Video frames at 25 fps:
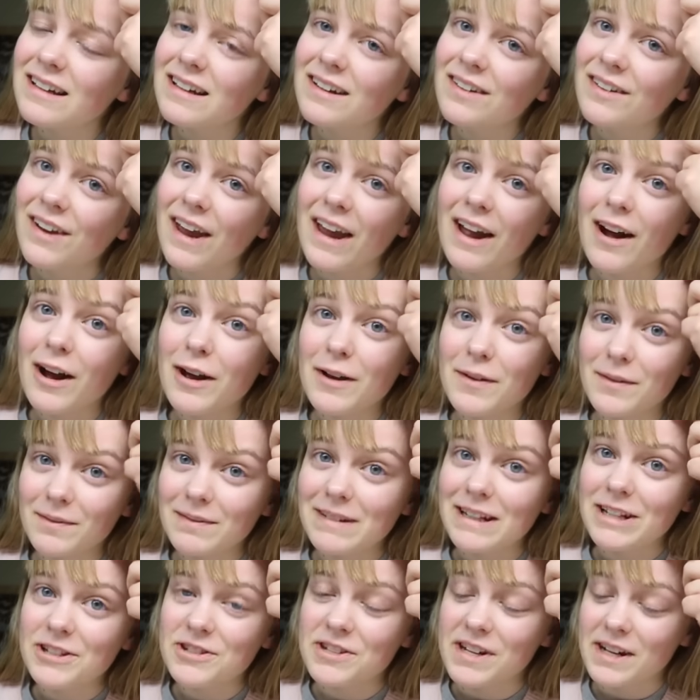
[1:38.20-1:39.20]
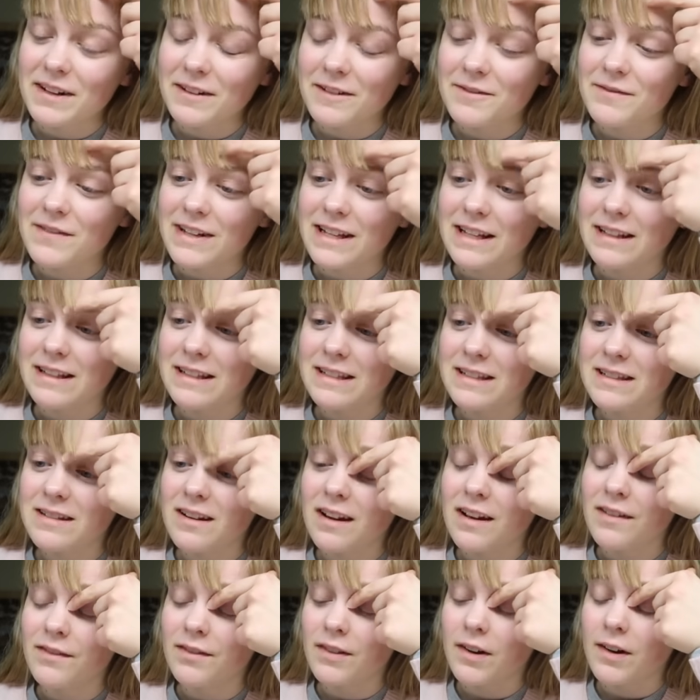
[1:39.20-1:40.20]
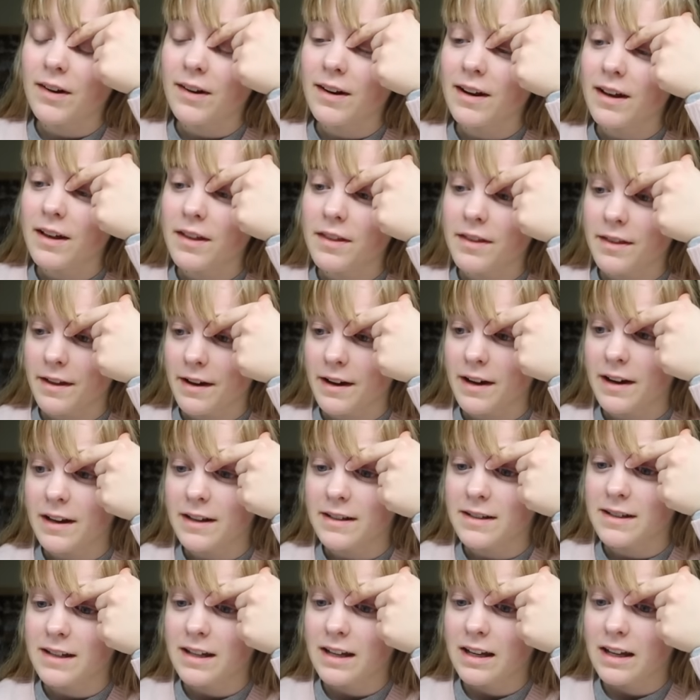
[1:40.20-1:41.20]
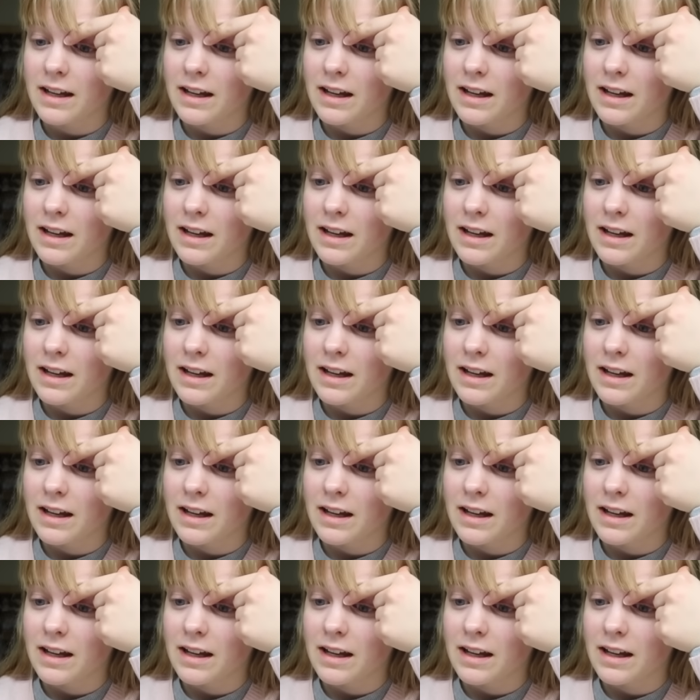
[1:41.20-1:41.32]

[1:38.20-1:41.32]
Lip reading: I literally am convinced I've got a third.